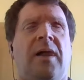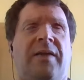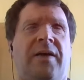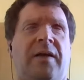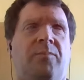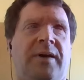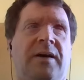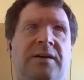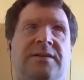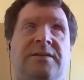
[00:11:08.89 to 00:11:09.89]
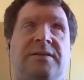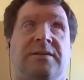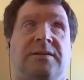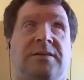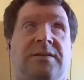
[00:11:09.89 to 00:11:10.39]
and then plus
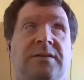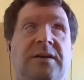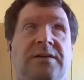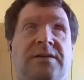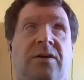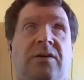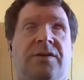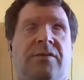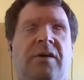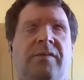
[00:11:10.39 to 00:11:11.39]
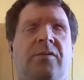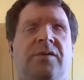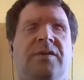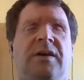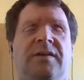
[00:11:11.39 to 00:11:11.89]
is dots three, four,
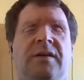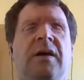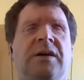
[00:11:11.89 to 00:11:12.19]
six.